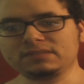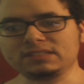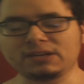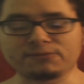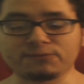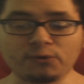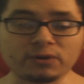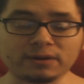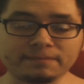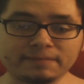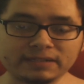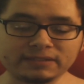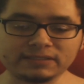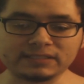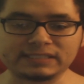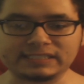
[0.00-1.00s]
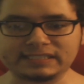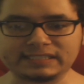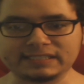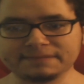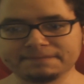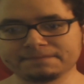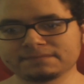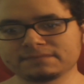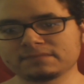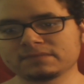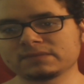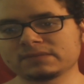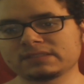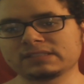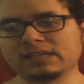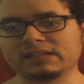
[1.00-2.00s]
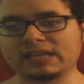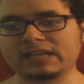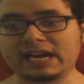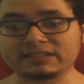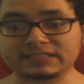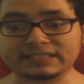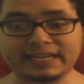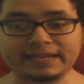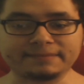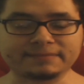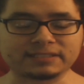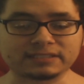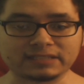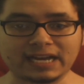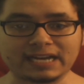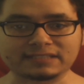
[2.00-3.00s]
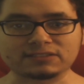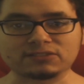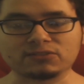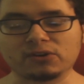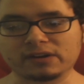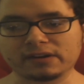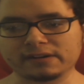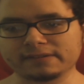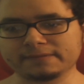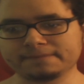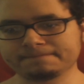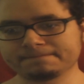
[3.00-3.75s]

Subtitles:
Affordability allows the game to last longer.